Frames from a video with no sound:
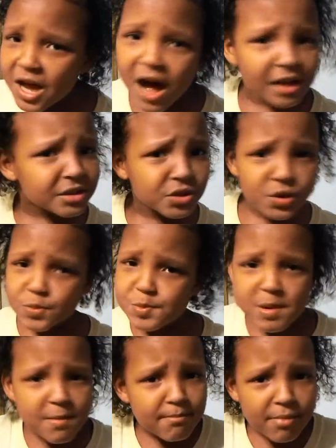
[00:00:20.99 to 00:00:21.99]
it's hard to
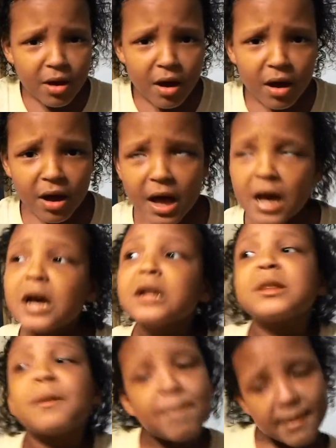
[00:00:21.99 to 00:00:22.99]
remember
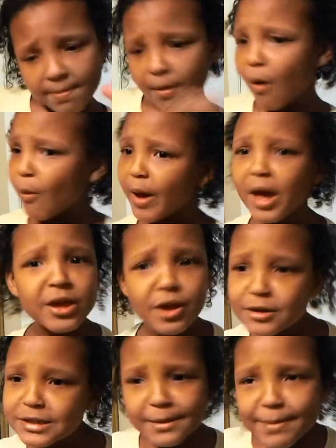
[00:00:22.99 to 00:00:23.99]
the people we
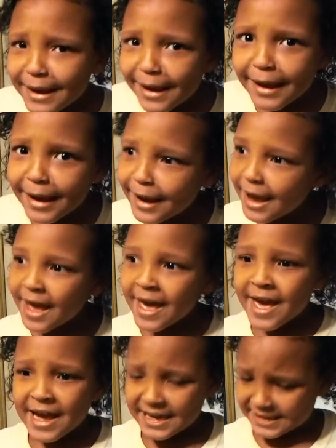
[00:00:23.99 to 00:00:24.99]
used to be.
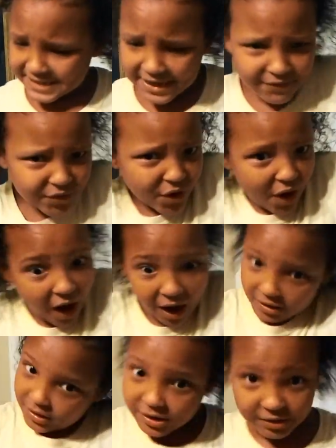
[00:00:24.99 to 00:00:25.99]
It's even
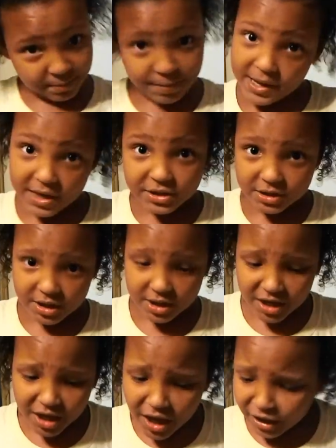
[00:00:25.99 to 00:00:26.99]
harder to
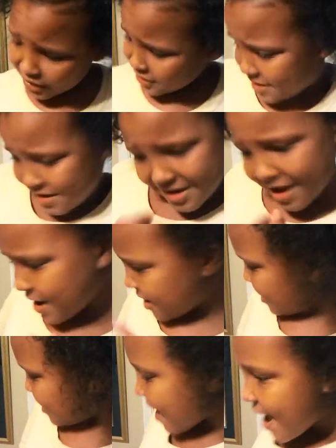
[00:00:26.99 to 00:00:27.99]
picture that you're not
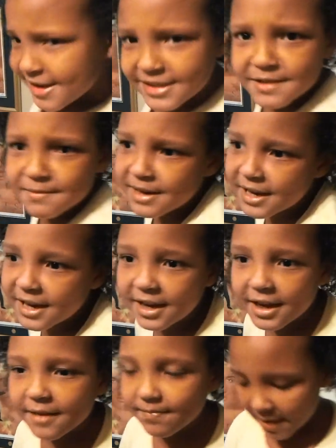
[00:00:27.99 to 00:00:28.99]
here next to
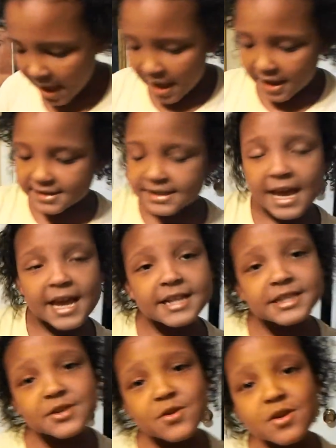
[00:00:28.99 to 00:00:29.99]
me. You say
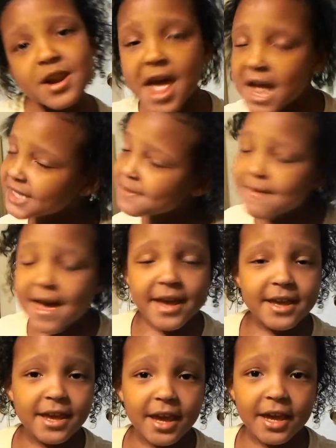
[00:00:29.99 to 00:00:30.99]
it's too late to
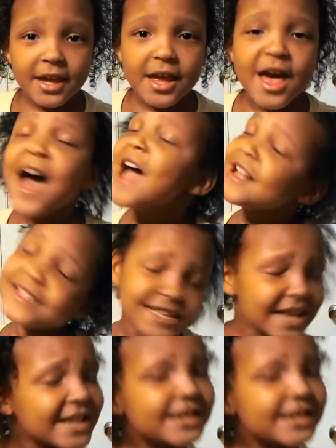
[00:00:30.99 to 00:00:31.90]
make it. You say